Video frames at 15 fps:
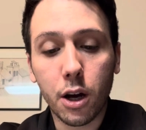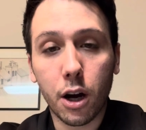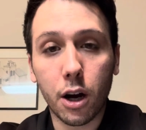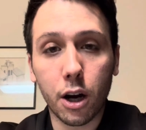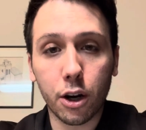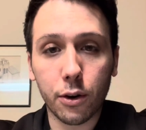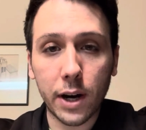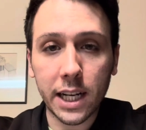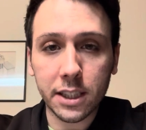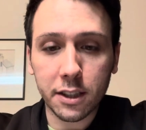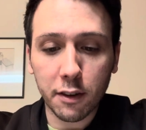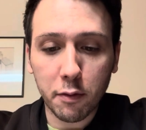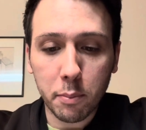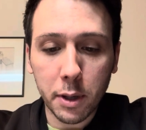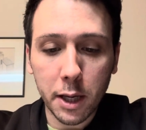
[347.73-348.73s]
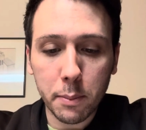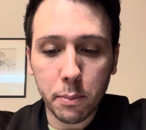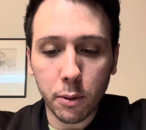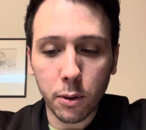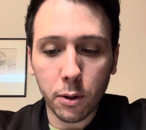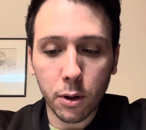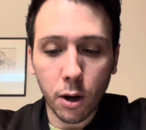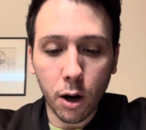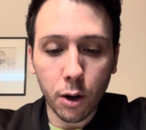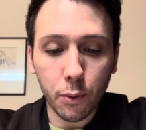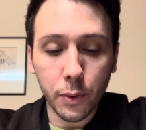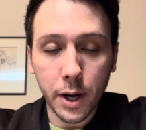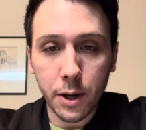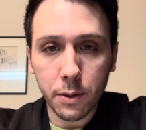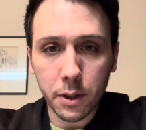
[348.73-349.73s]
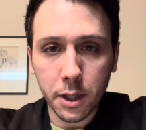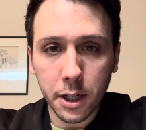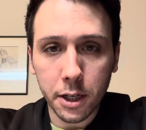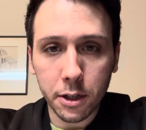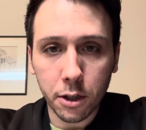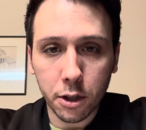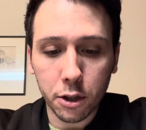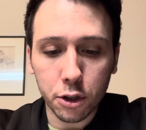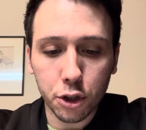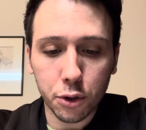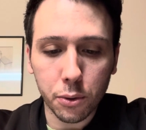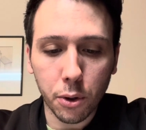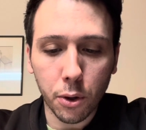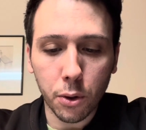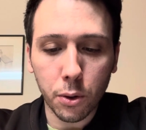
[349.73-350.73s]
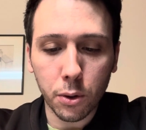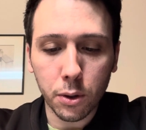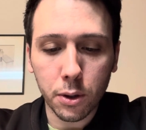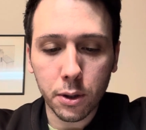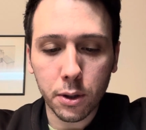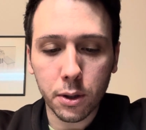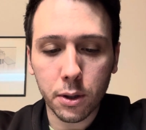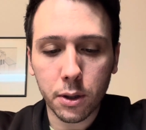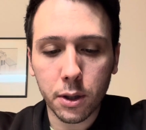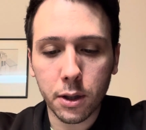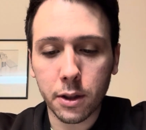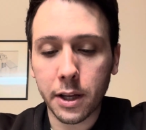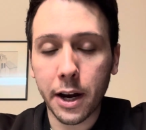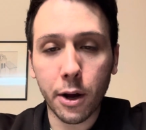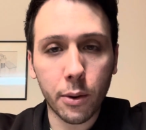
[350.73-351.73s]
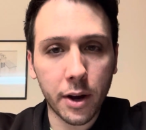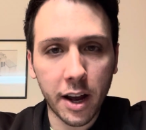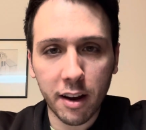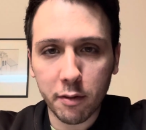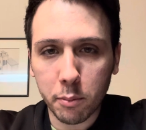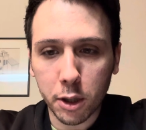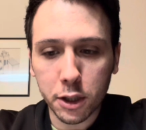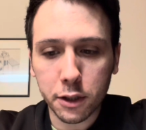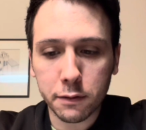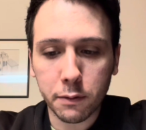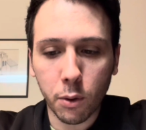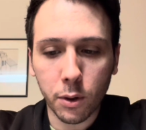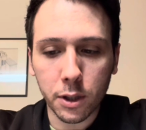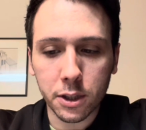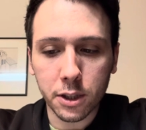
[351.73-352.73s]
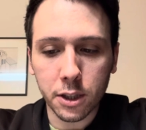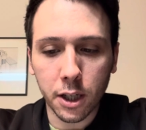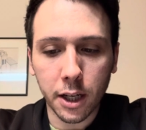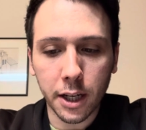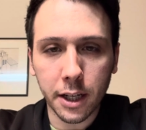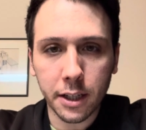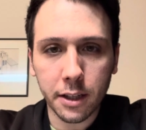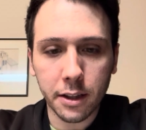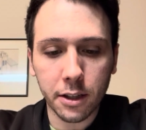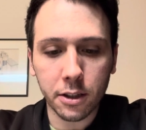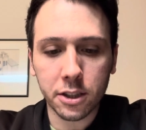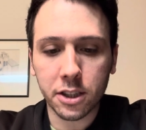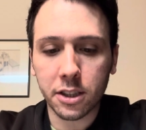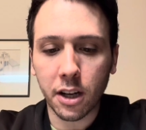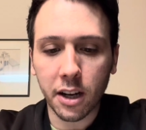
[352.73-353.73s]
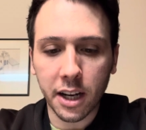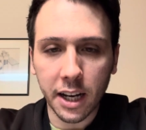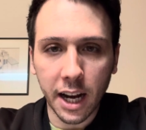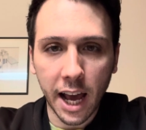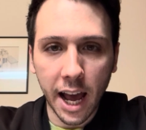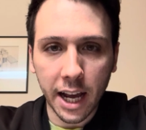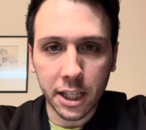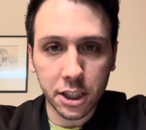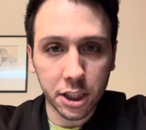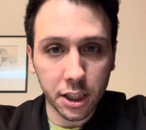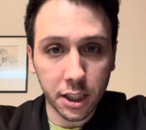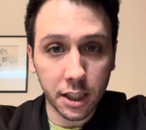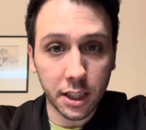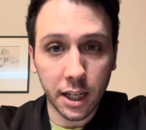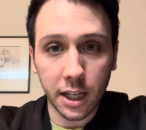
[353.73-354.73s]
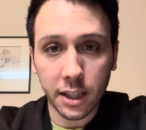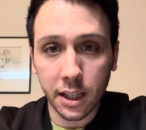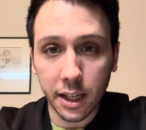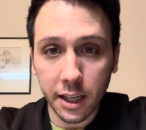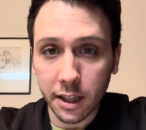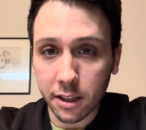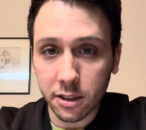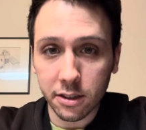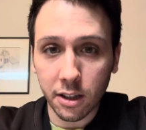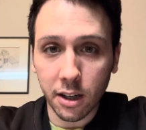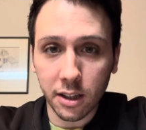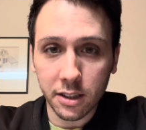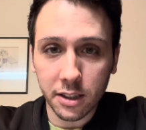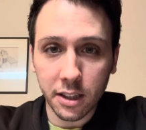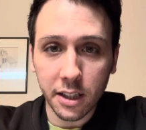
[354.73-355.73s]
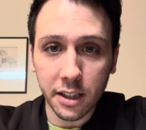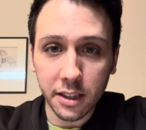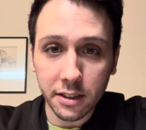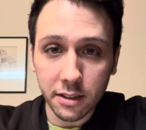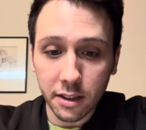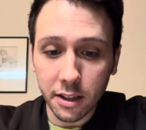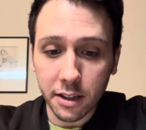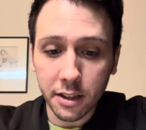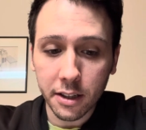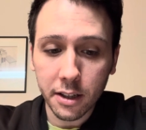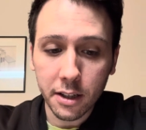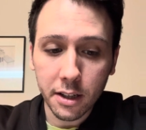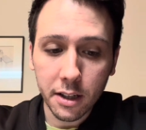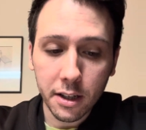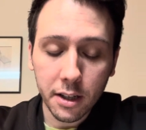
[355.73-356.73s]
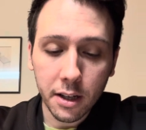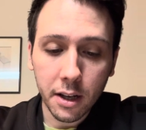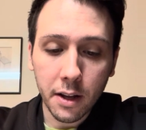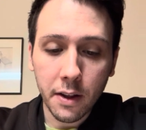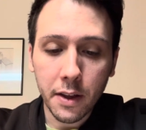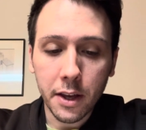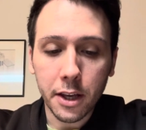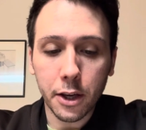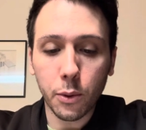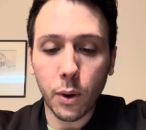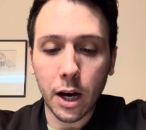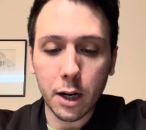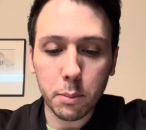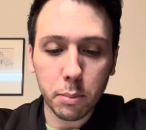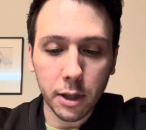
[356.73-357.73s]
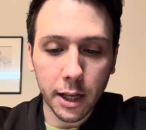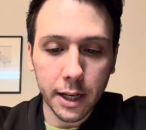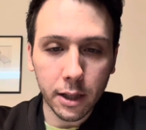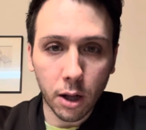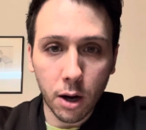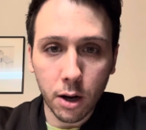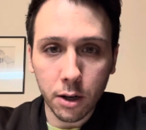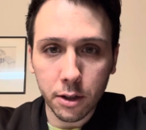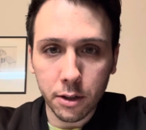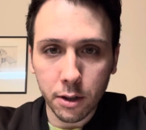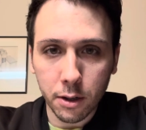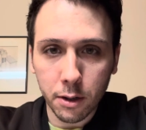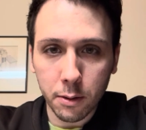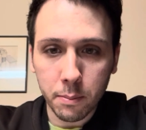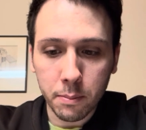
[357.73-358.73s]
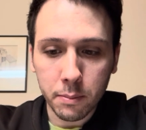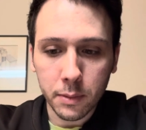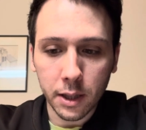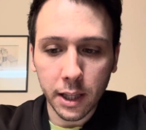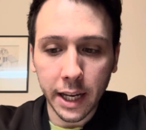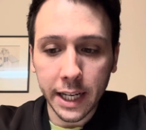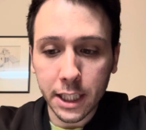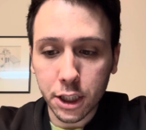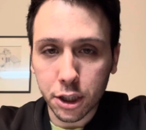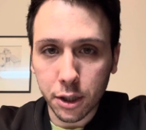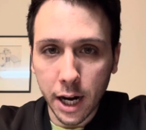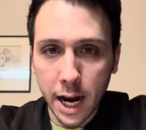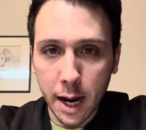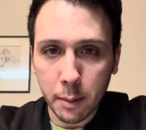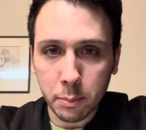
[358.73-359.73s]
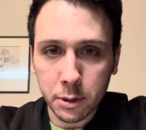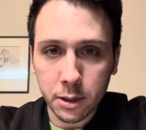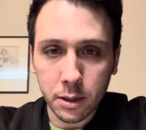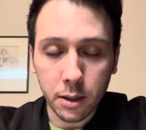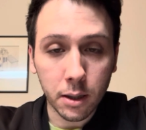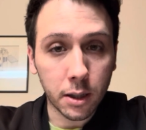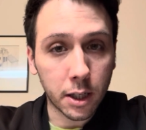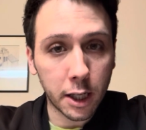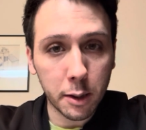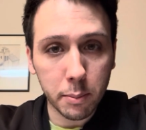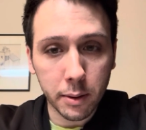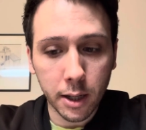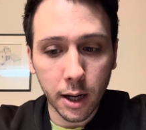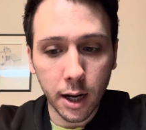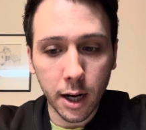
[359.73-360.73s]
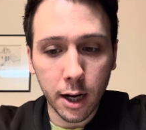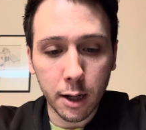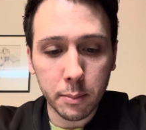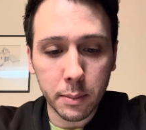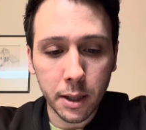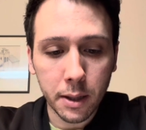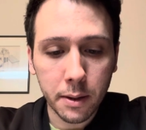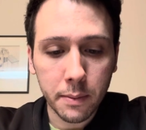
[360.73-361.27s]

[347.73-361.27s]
Aggressive people are rarely in control. They don't have much foresight. They're stuck in action, and they get exhausted easily. You want to play long term, lay traps, keep calm.